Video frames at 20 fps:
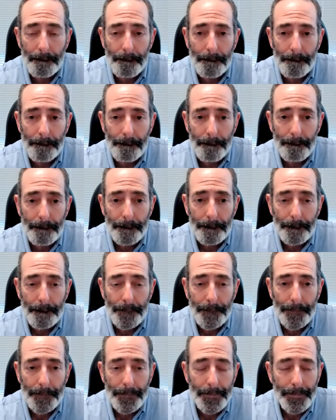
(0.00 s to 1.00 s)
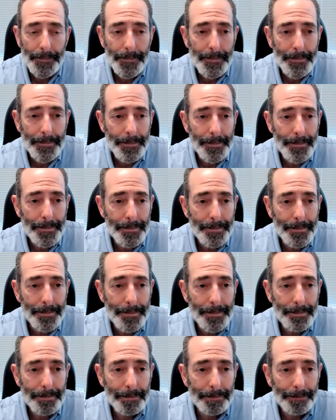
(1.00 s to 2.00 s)

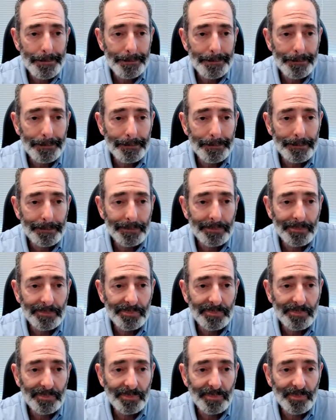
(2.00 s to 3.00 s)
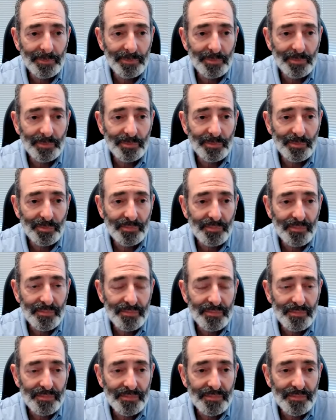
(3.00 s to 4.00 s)

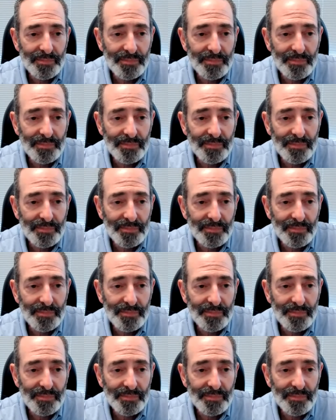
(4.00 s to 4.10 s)
No one is speaking in this clip.